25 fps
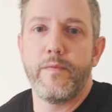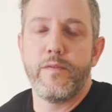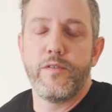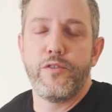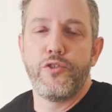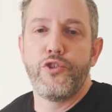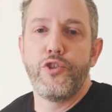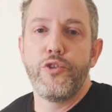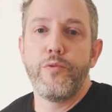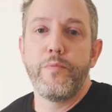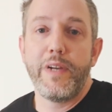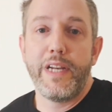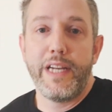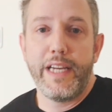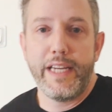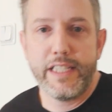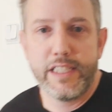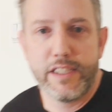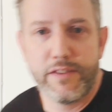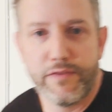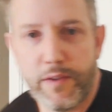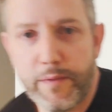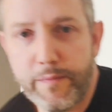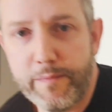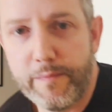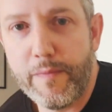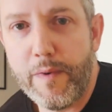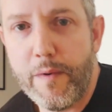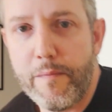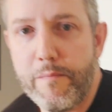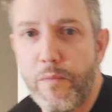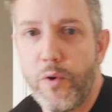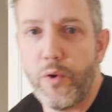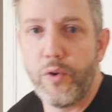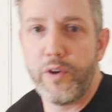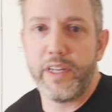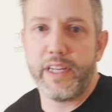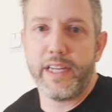Jubilix from
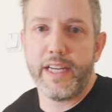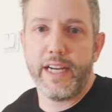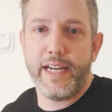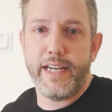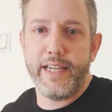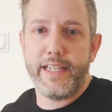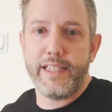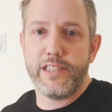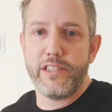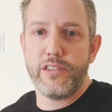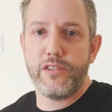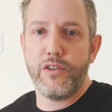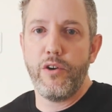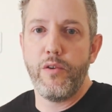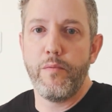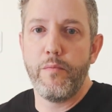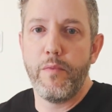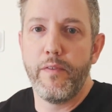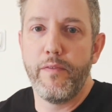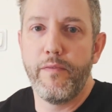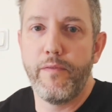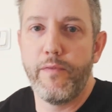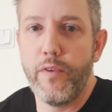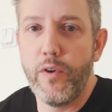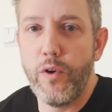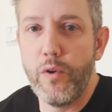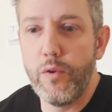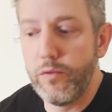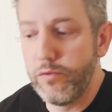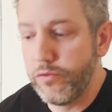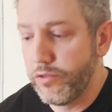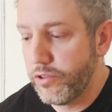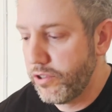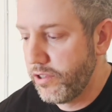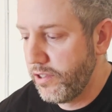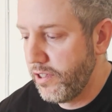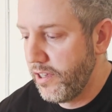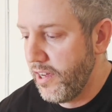Mordenkainen's Tome of
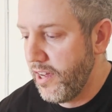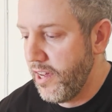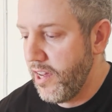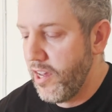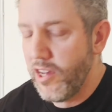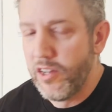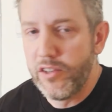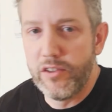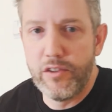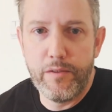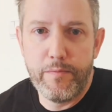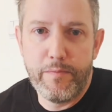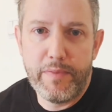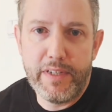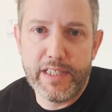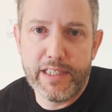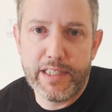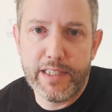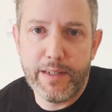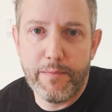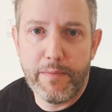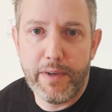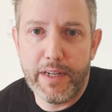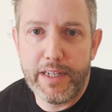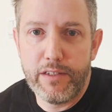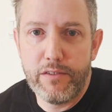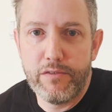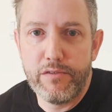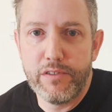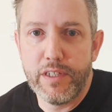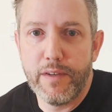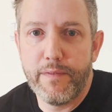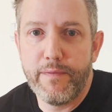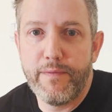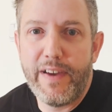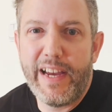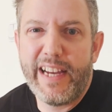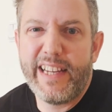Foes could be somebody who's
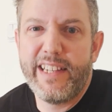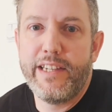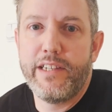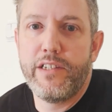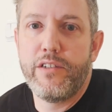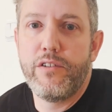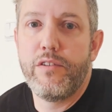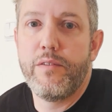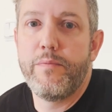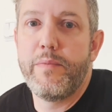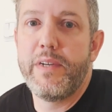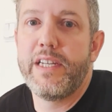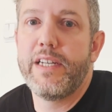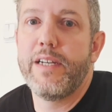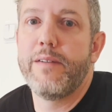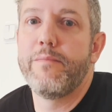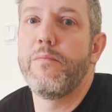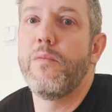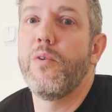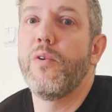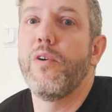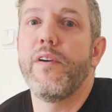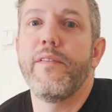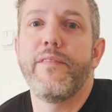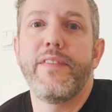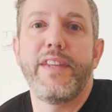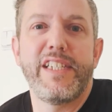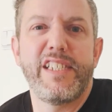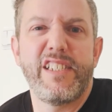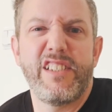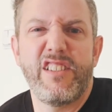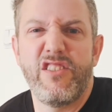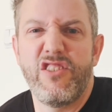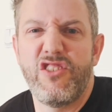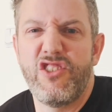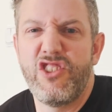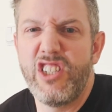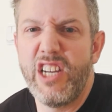affecting you to become more of this
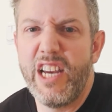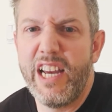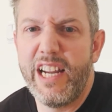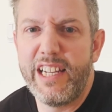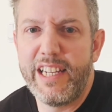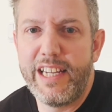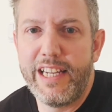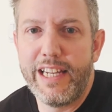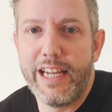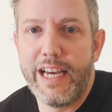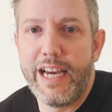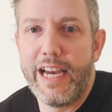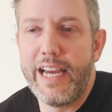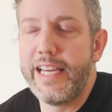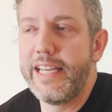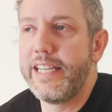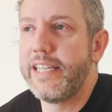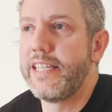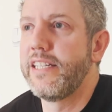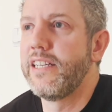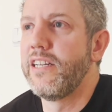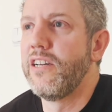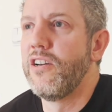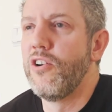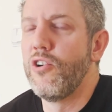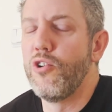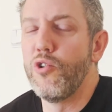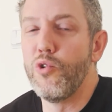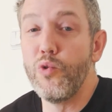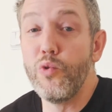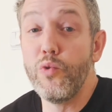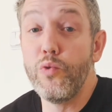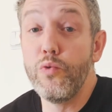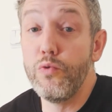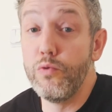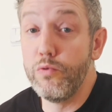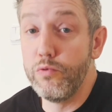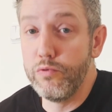jelly-like
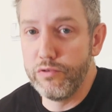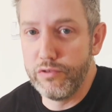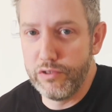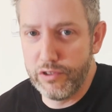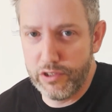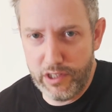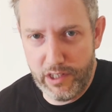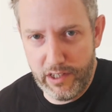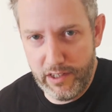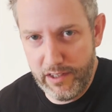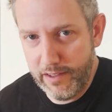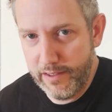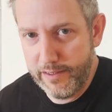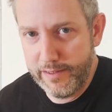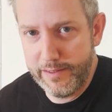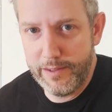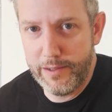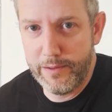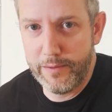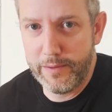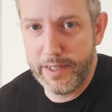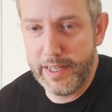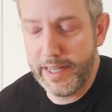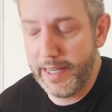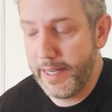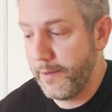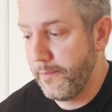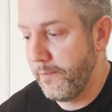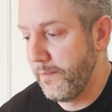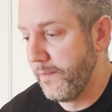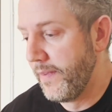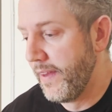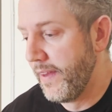ooze, okay?